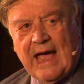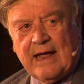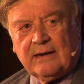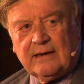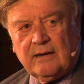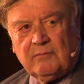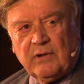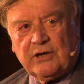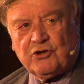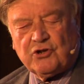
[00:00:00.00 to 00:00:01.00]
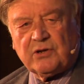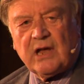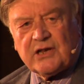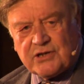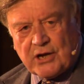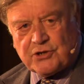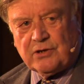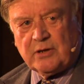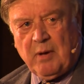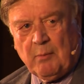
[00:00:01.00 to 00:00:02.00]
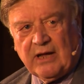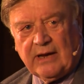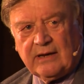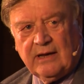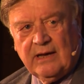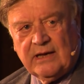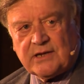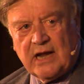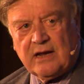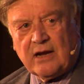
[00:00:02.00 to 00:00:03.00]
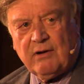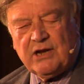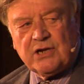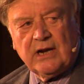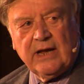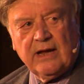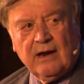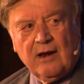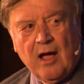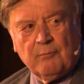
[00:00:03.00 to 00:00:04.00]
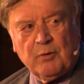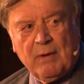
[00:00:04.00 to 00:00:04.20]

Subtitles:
and which a section of the public is getting increasingly alarmed